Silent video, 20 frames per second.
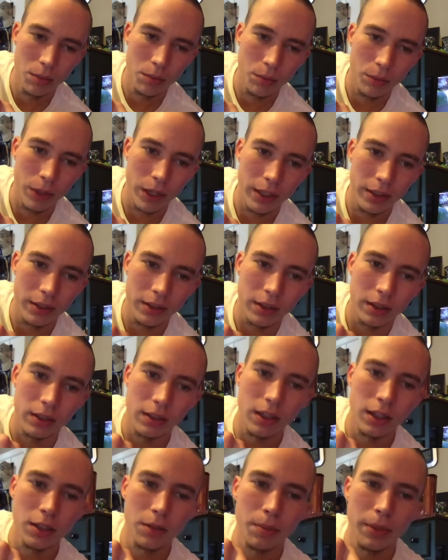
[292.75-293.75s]
press the
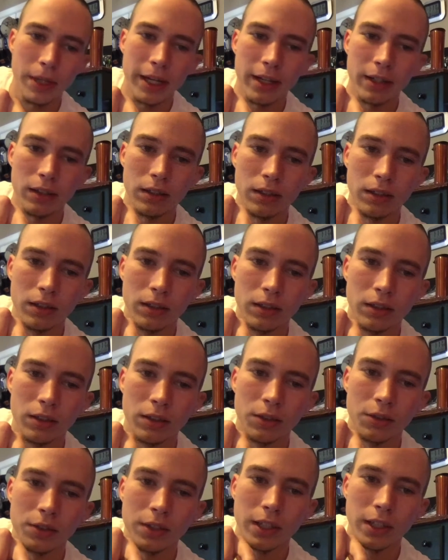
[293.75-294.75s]
touchpad,
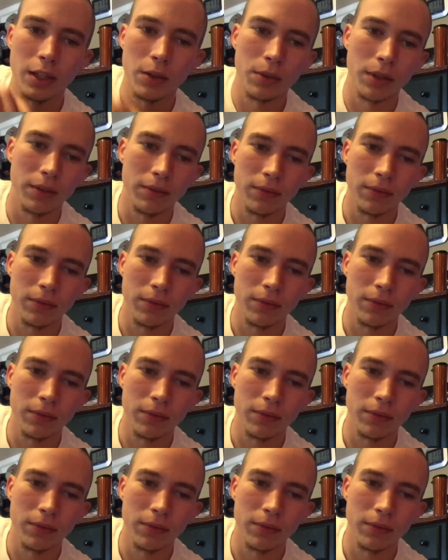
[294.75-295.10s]
you'll see that red